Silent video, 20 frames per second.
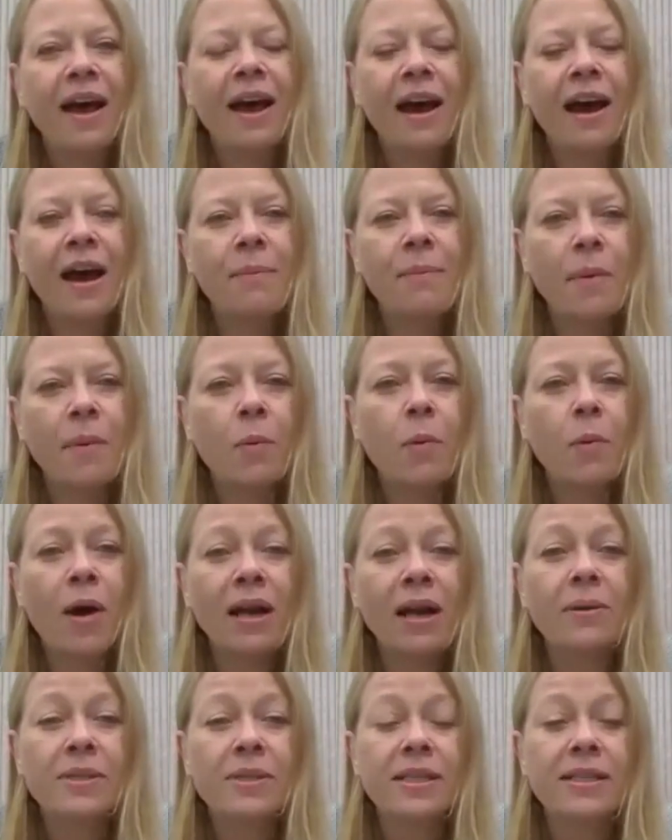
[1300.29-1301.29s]
But
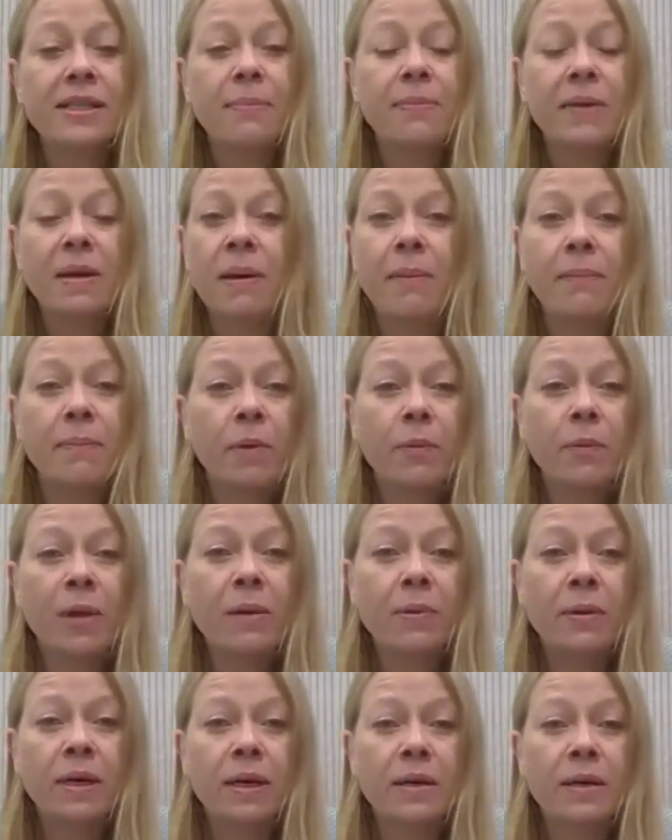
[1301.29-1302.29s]
while he was an Assembly member,
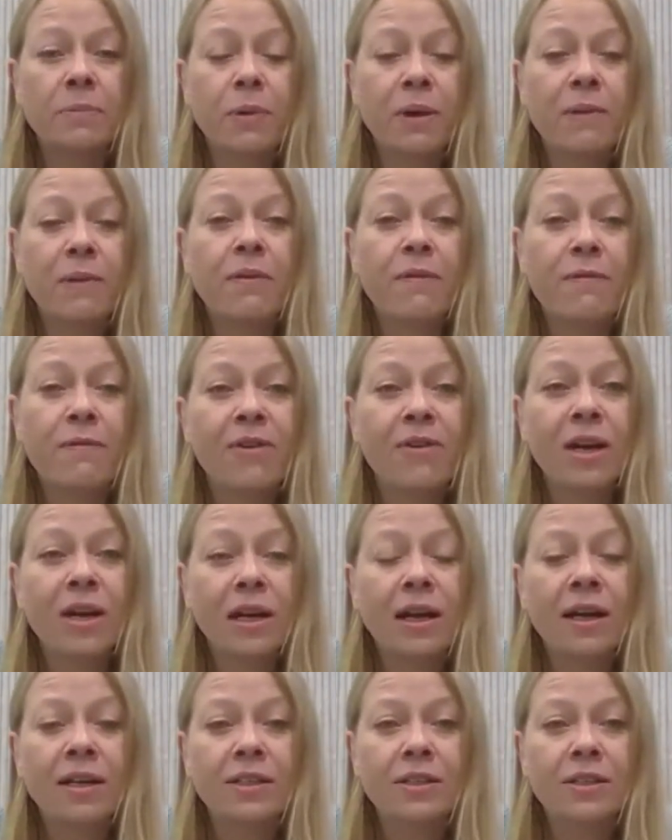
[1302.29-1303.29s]
we were very
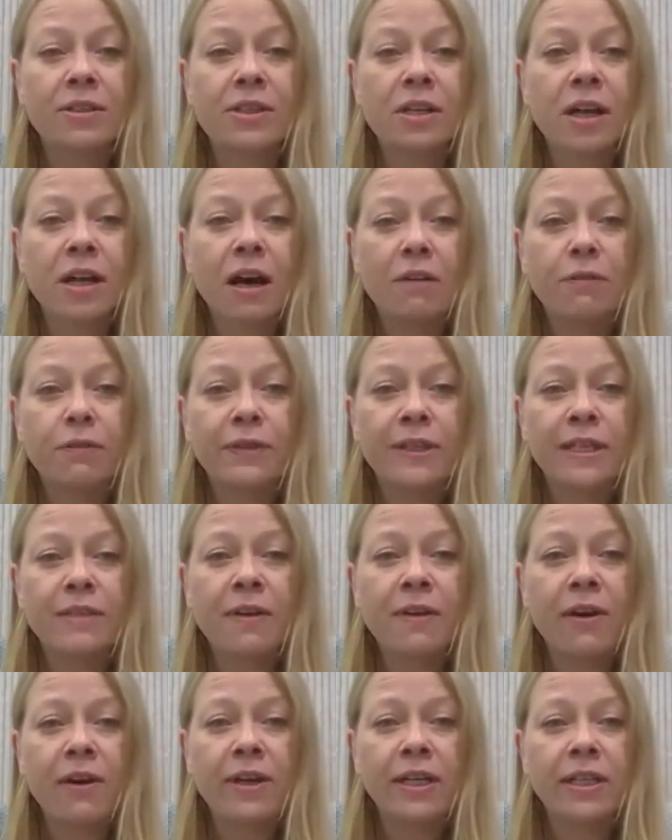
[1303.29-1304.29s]
aligned on stuff, and he's
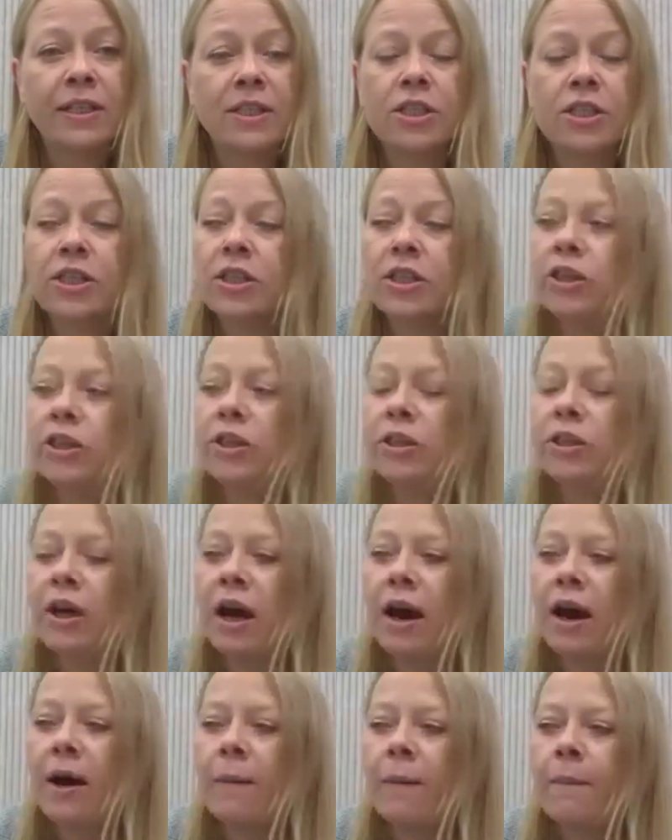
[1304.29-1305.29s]
very into
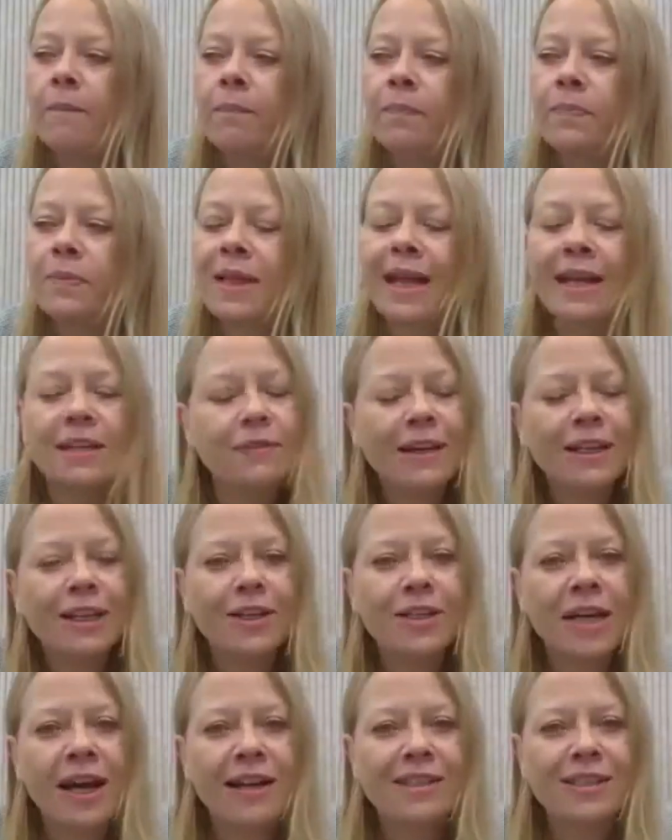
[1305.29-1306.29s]
land
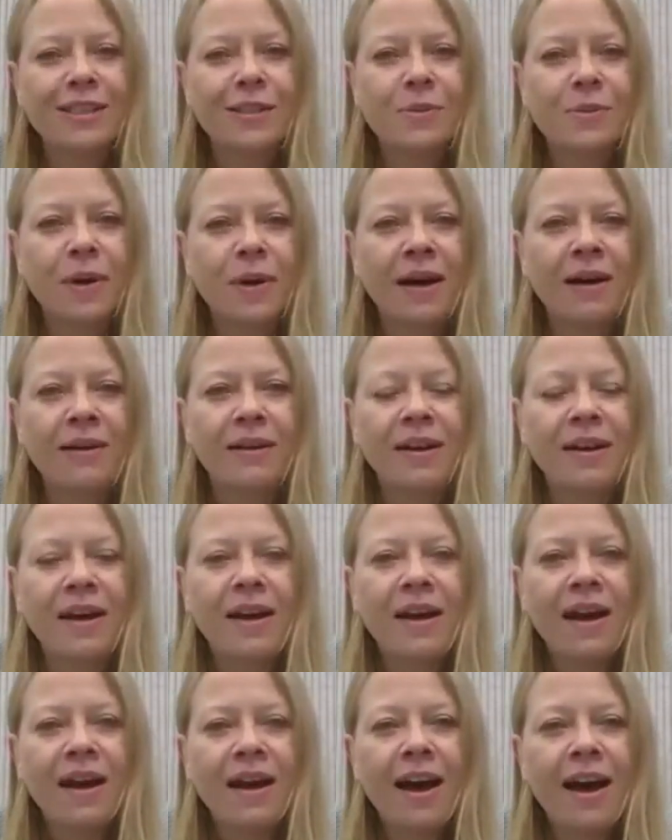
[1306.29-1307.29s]
value tax as well.
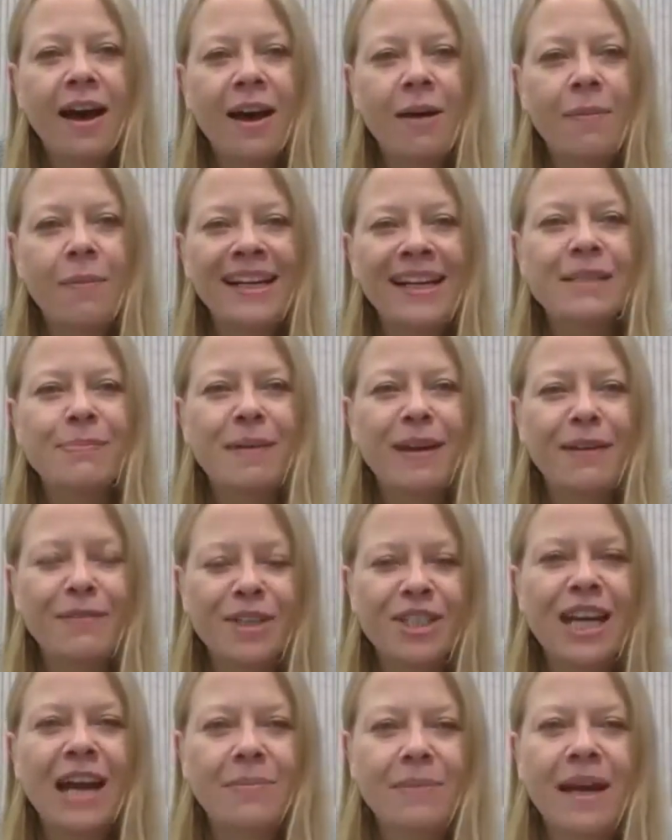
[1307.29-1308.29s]
And it's a bit of a
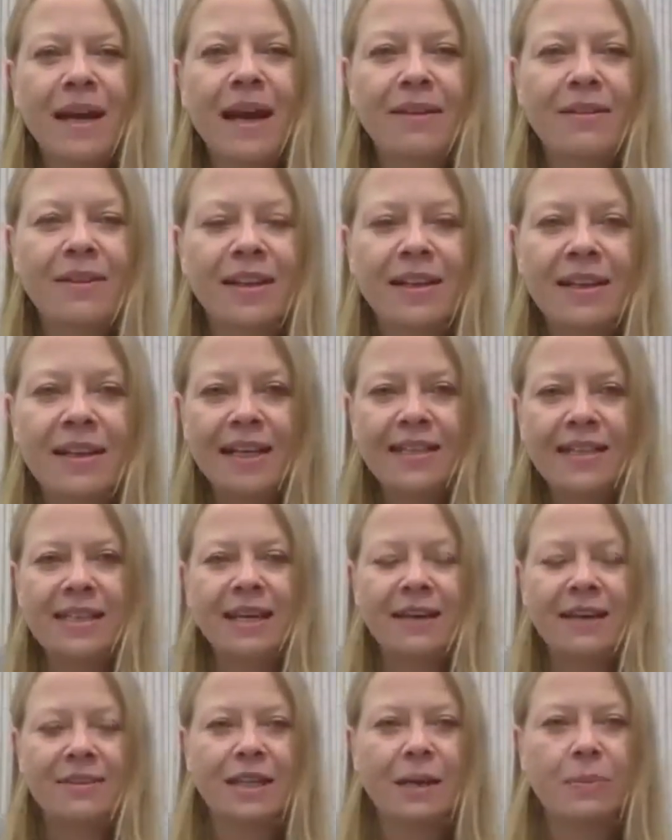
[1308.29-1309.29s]
shame now that he is
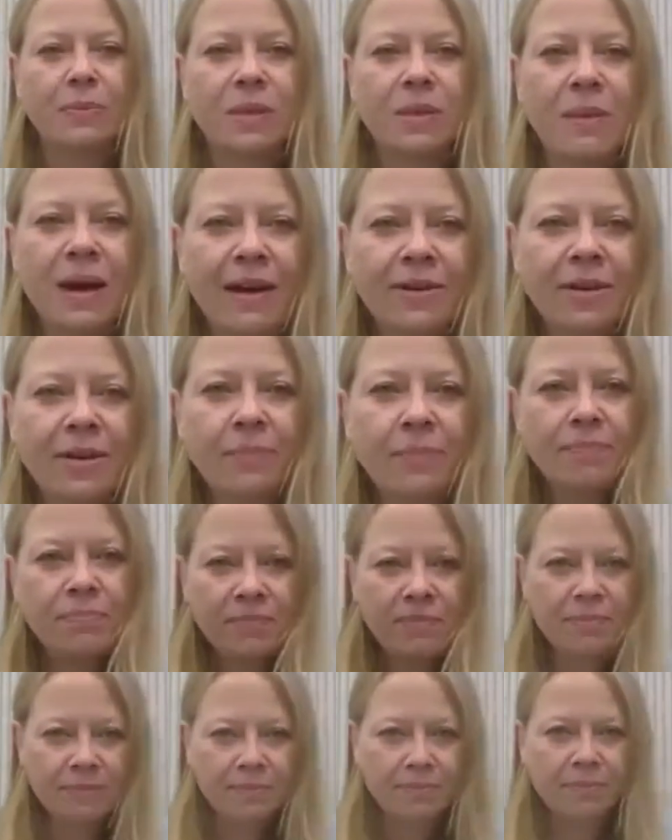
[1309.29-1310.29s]
now the Deputy Mayor and a
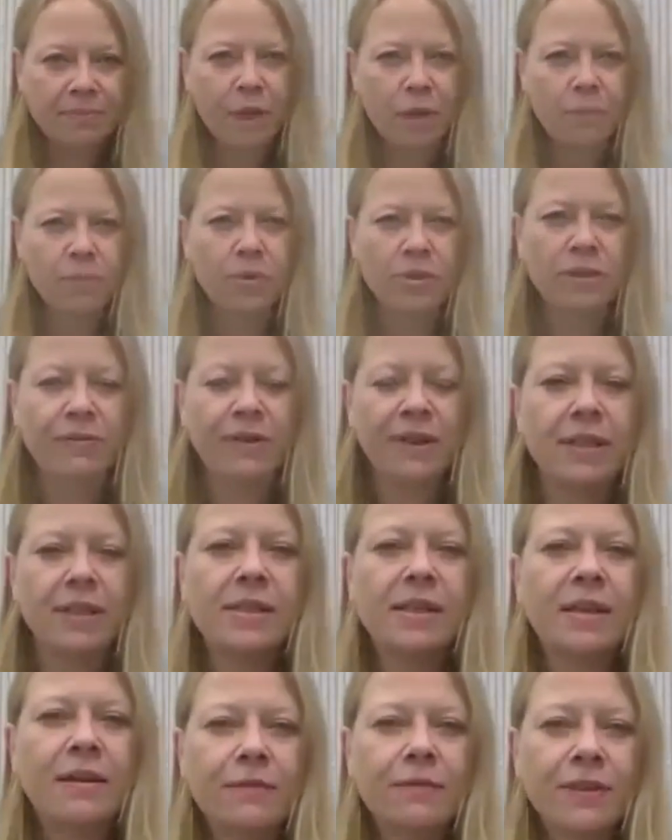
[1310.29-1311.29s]
lot more
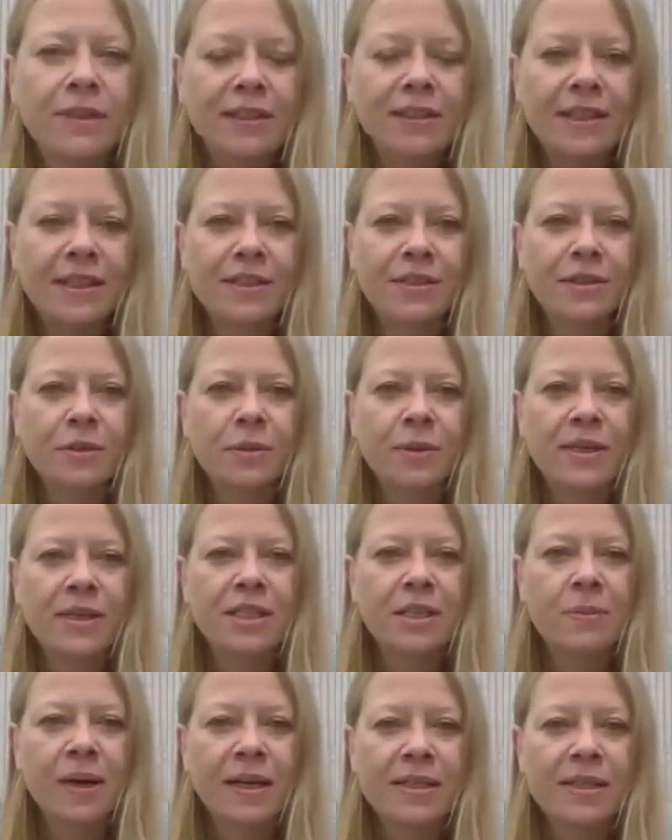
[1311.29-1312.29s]
defensive and doesn't always
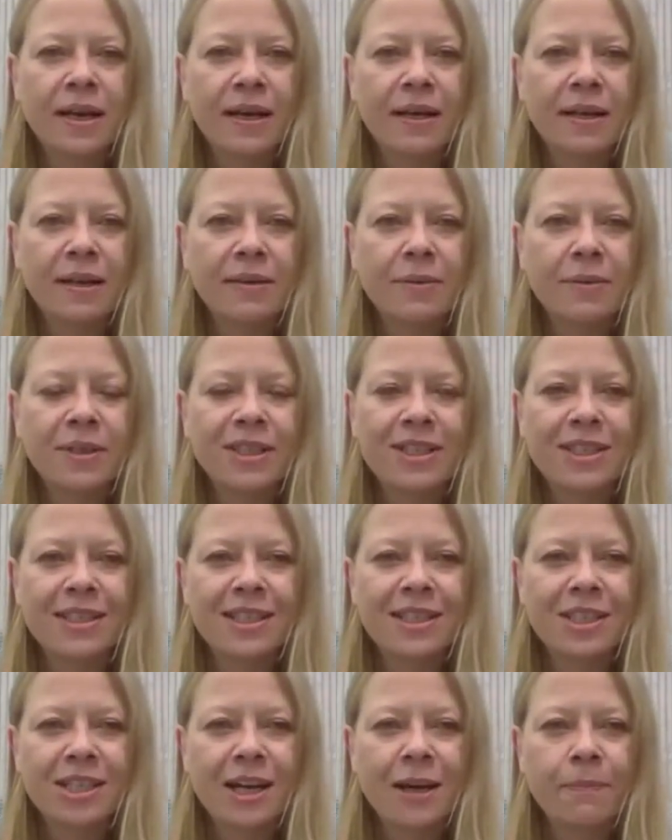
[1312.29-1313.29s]
do what I say, which is
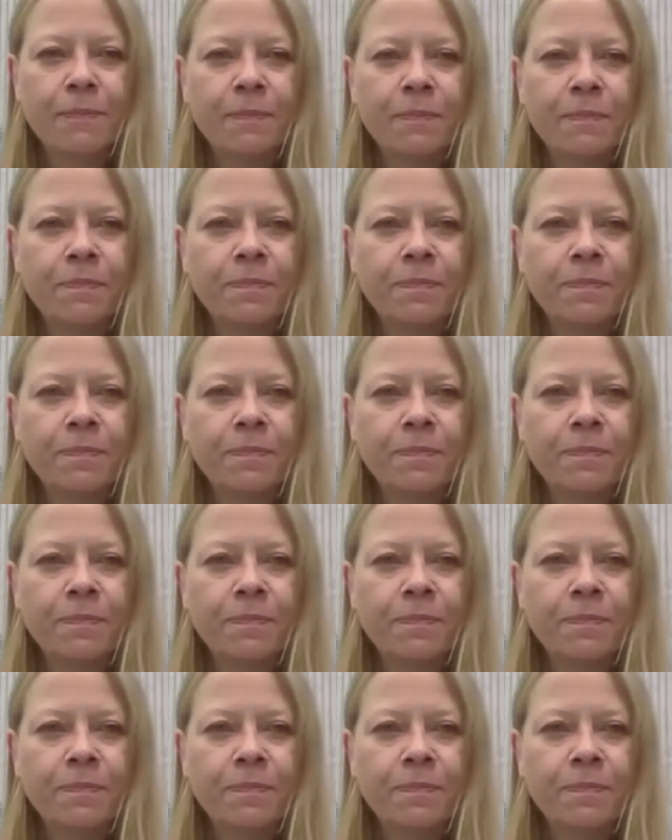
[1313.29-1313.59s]
a shame.